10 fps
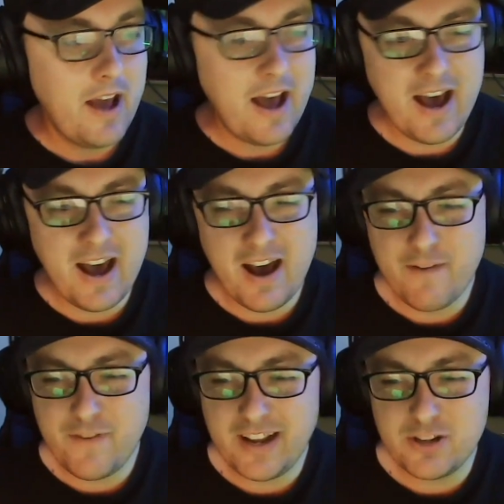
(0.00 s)
I
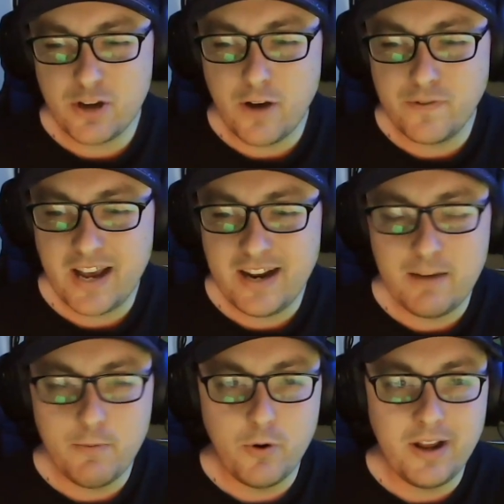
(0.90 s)
think it's 10:30 in
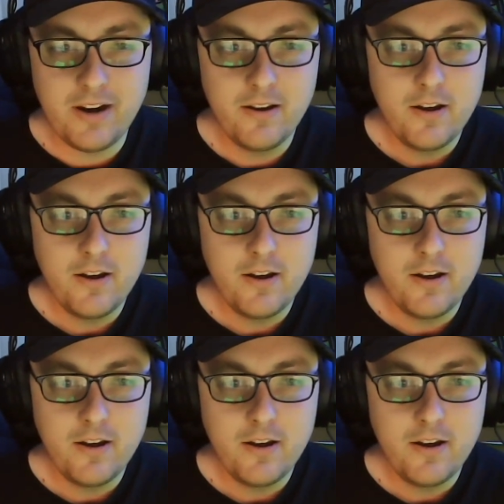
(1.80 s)
the morning,